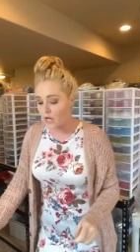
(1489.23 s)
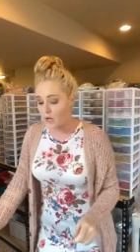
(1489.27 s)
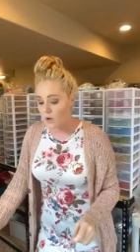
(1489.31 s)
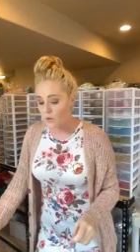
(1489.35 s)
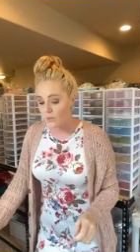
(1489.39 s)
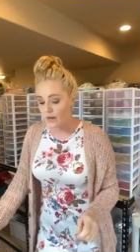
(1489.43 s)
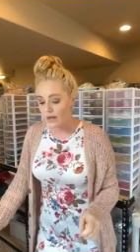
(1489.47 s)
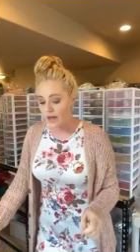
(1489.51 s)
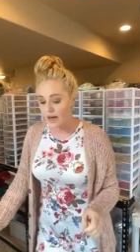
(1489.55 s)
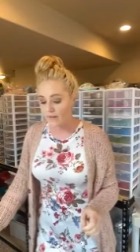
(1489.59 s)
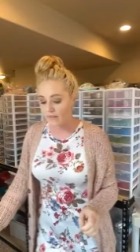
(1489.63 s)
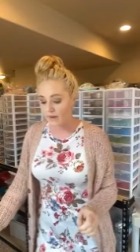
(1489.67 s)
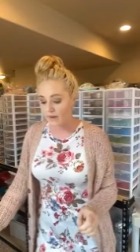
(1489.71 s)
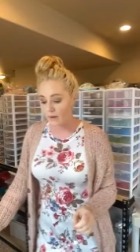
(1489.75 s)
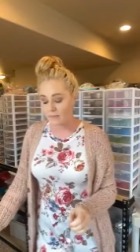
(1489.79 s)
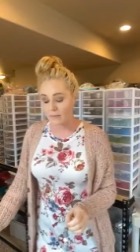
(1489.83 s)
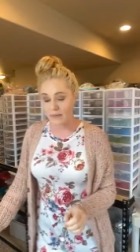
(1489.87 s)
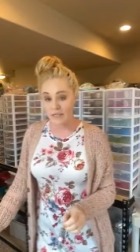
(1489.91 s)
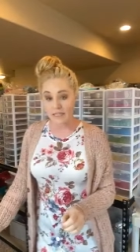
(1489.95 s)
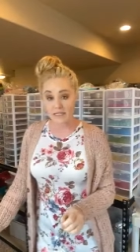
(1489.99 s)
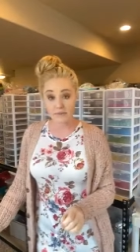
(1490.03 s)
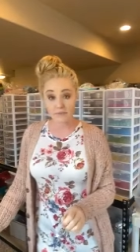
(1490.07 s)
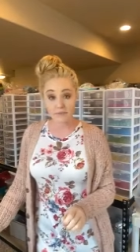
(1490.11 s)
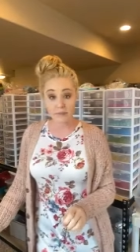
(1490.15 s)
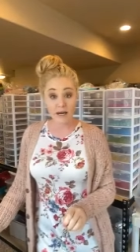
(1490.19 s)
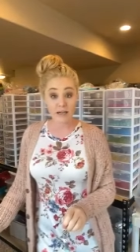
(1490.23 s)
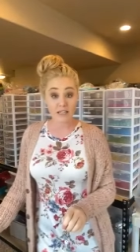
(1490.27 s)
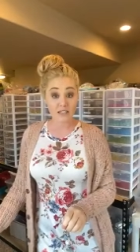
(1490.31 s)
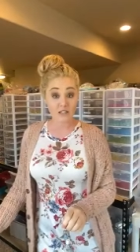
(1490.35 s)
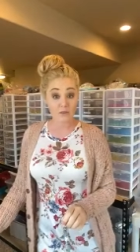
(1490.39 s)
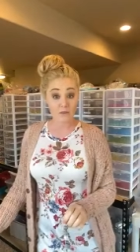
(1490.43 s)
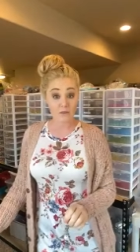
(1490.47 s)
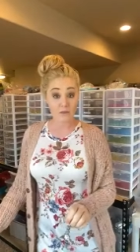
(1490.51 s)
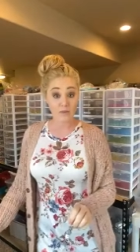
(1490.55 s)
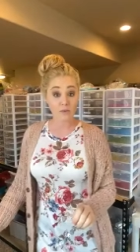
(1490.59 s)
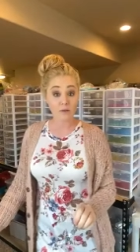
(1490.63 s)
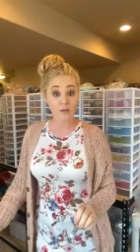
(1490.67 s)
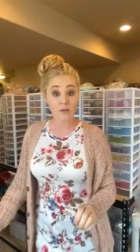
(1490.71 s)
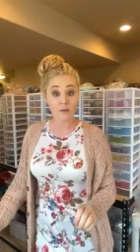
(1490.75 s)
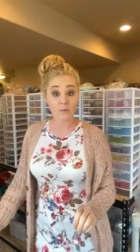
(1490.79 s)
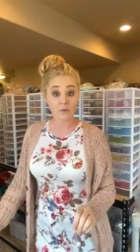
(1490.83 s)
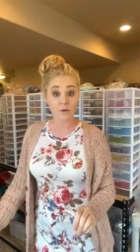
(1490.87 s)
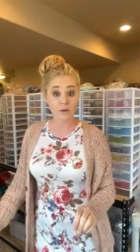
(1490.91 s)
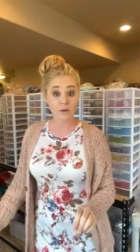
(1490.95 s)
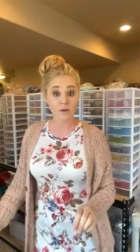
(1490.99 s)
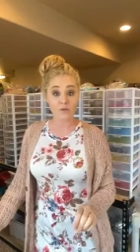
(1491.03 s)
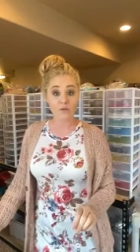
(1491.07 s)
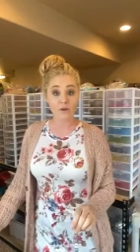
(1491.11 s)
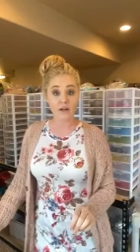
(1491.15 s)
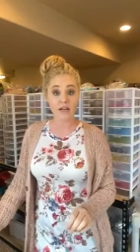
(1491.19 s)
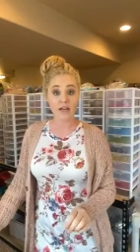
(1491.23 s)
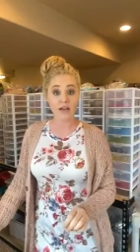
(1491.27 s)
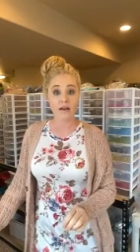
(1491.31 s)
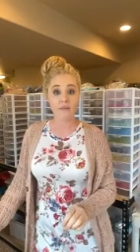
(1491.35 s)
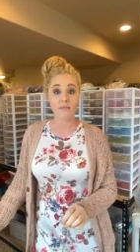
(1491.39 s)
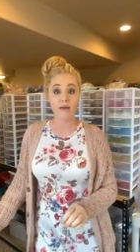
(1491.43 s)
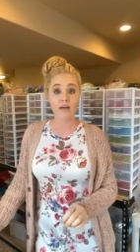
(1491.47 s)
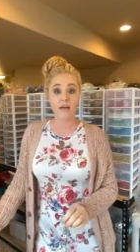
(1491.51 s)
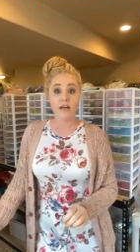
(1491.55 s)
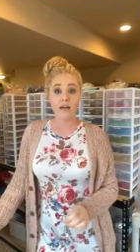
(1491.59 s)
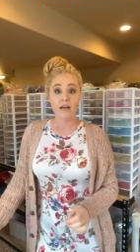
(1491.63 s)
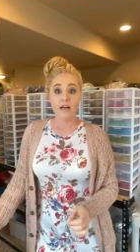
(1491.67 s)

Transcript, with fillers: We have our Bead Bucks reward program.